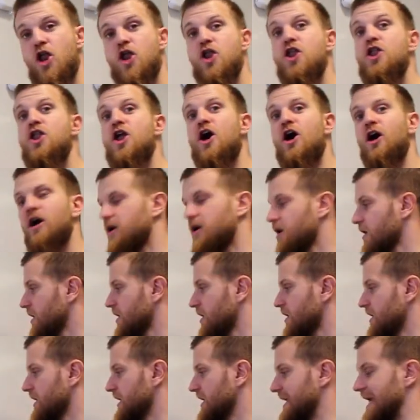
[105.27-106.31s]
know.
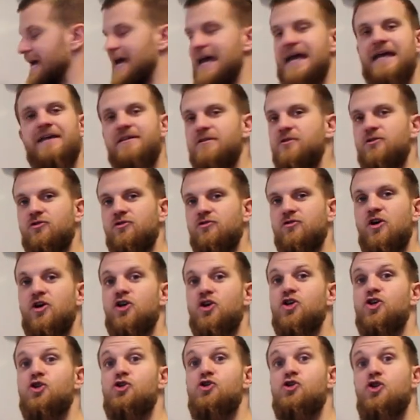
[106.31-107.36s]
Okay?
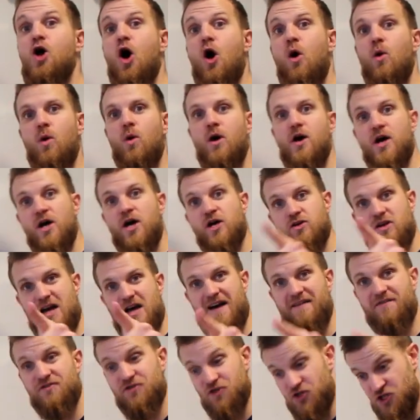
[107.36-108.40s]
You know. You
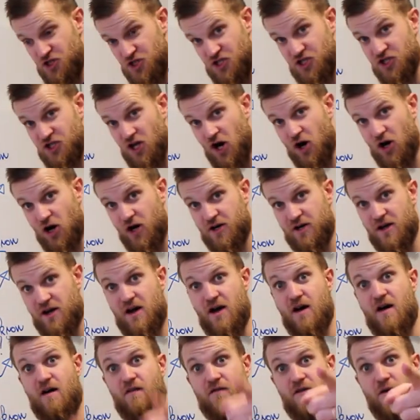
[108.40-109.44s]
have to start
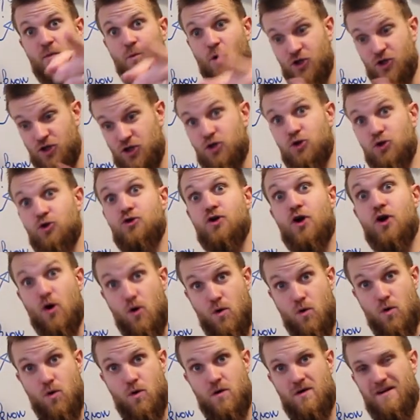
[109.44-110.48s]
from what you
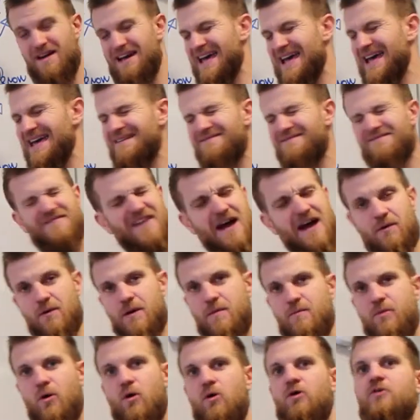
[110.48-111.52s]
know. Very
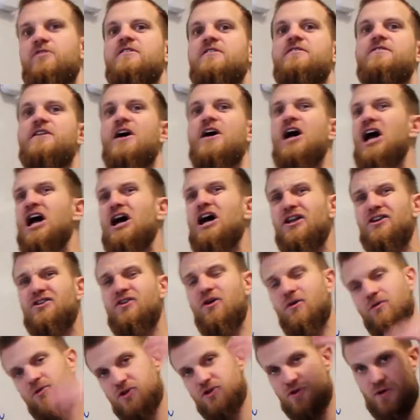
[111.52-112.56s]
important.
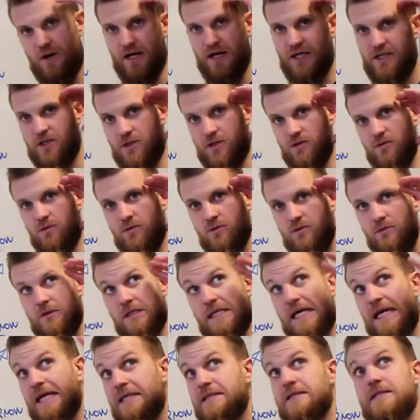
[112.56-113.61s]
Don't try to
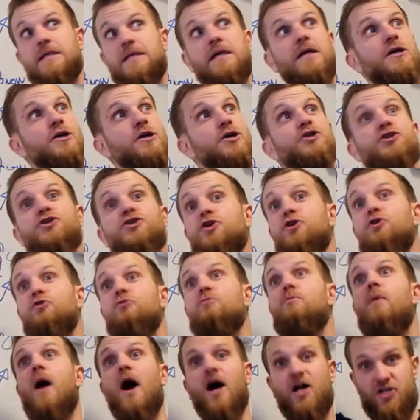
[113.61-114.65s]
get too
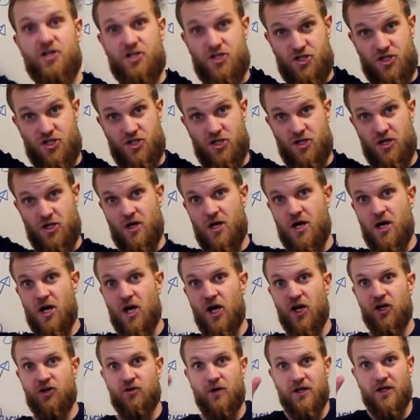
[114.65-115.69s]
much.
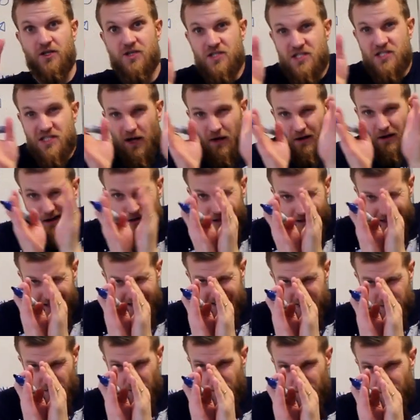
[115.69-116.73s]
Try to start
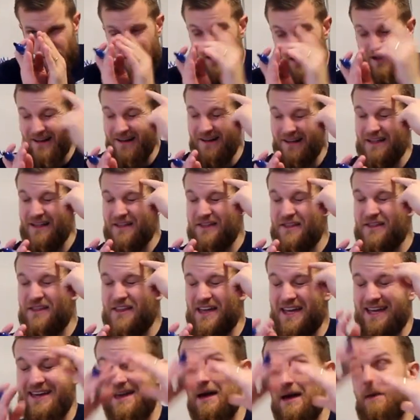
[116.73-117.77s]
little,
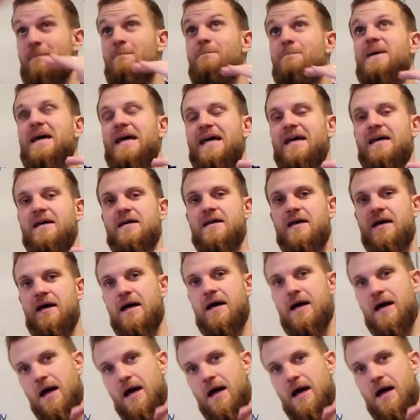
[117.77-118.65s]
think big,